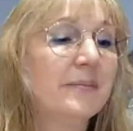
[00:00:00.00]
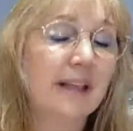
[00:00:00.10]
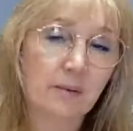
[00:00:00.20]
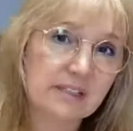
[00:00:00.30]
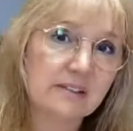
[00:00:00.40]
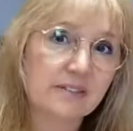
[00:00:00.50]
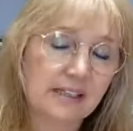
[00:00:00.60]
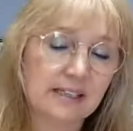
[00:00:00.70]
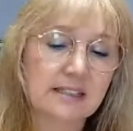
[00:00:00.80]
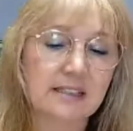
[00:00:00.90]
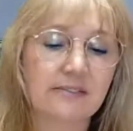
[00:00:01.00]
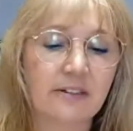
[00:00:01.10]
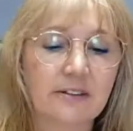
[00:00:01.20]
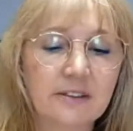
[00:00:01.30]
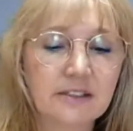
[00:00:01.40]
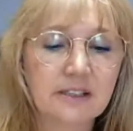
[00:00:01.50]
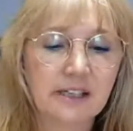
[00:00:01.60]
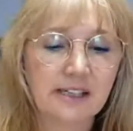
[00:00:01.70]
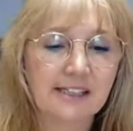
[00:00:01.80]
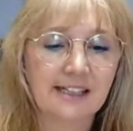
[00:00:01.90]
Yeah, we definitely need to see photos of
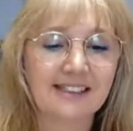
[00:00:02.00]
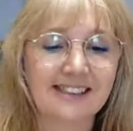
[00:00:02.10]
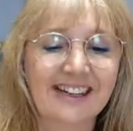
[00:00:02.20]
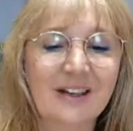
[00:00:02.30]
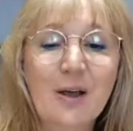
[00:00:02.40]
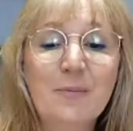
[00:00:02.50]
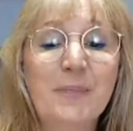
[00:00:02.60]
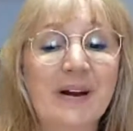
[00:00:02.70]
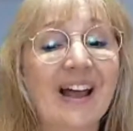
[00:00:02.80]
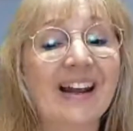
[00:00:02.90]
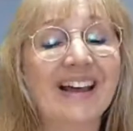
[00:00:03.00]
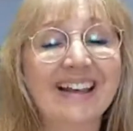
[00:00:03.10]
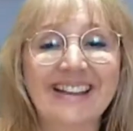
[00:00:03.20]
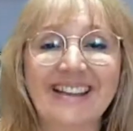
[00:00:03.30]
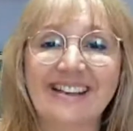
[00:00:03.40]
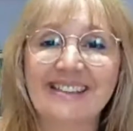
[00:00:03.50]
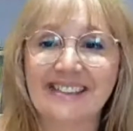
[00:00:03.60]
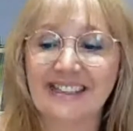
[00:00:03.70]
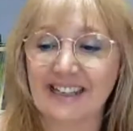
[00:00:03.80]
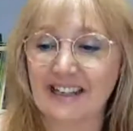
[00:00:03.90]
that, Jason. But I like the
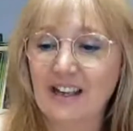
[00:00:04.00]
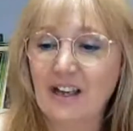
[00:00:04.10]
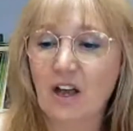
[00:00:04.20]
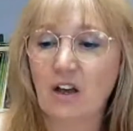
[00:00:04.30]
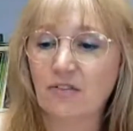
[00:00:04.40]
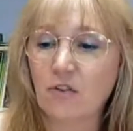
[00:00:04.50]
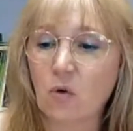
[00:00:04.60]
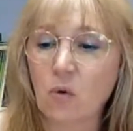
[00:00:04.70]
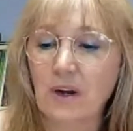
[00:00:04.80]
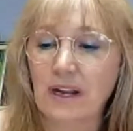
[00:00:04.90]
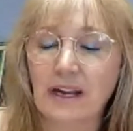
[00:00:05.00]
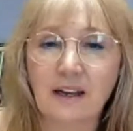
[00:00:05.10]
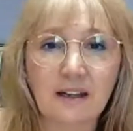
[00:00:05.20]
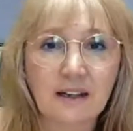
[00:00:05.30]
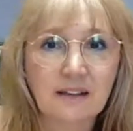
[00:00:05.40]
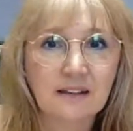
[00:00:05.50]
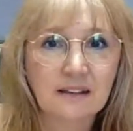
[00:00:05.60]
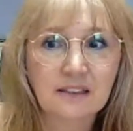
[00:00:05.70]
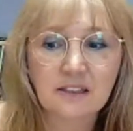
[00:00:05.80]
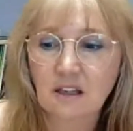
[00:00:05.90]
idea of calling
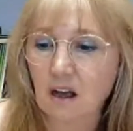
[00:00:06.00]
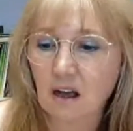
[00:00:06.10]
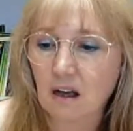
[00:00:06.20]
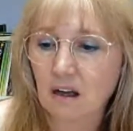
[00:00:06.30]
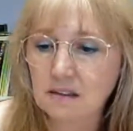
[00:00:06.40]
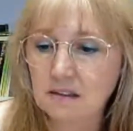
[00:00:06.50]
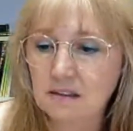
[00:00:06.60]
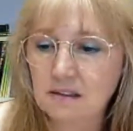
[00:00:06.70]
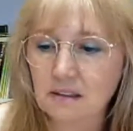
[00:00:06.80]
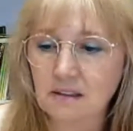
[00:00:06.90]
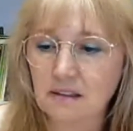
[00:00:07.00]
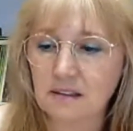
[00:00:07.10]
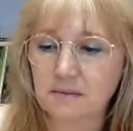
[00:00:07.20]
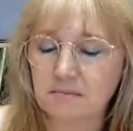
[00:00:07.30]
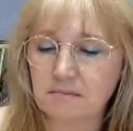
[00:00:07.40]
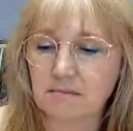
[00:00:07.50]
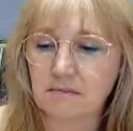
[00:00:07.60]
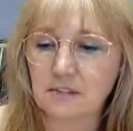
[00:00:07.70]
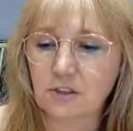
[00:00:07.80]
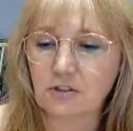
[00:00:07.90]
scars
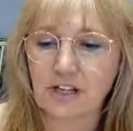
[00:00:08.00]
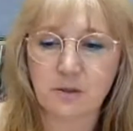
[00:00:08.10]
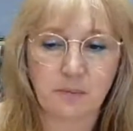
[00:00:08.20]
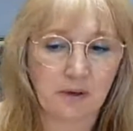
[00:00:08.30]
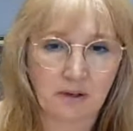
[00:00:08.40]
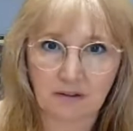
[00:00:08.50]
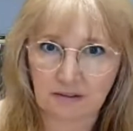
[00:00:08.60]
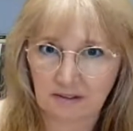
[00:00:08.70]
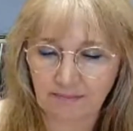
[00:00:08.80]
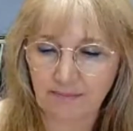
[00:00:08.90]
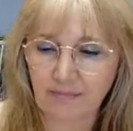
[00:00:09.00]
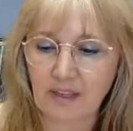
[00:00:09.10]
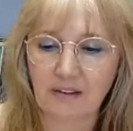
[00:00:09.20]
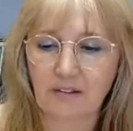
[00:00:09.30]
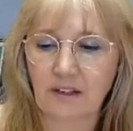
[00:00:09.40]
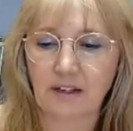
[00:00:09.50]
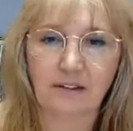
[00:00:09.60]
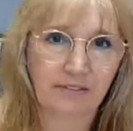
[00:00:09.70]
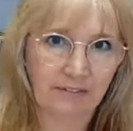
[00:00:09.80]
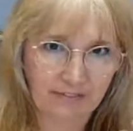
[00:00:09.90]
stretch marks. Yeah, you know,
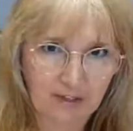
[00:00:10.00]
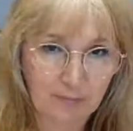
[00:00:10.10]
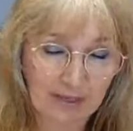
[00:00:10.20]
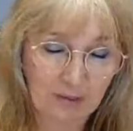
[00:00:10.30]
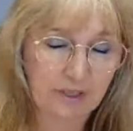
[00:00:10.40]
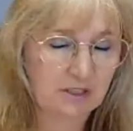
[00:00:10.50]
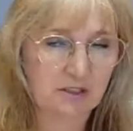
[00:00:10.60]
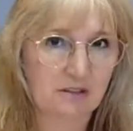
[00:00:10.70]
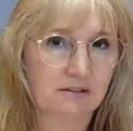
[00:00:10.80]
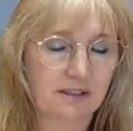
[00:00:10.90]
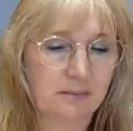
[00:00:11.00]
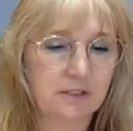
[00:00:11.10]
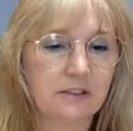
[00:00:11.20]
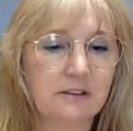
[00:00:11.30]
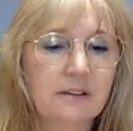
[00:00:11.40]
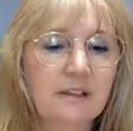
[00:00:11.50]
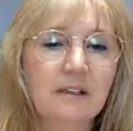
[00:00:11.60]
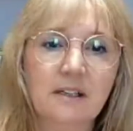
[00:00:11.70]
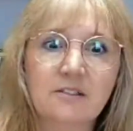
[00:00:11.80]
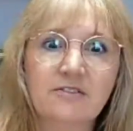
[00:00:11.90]
if you've had babies, you got them too
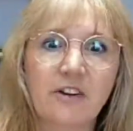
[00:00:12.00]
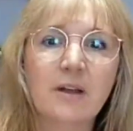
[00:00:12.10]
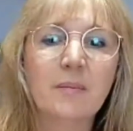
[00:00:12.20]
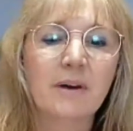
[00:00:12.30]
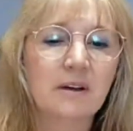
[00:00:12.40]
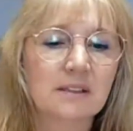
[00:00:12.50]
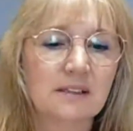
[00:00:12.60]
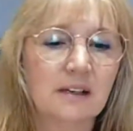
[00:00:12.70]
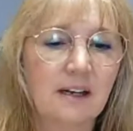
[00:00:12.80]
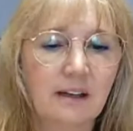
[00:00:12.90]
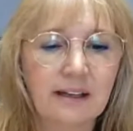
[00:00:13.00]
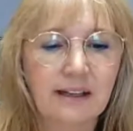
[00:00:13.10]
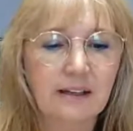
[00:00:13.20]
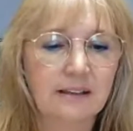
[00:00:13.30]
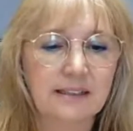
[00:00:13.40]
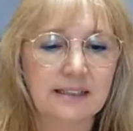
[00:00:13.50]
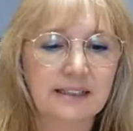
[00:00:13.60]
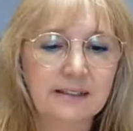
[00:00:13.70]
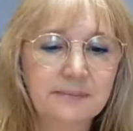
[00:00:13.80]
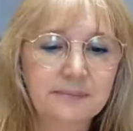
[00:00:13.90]
as fire marks. I like that idea.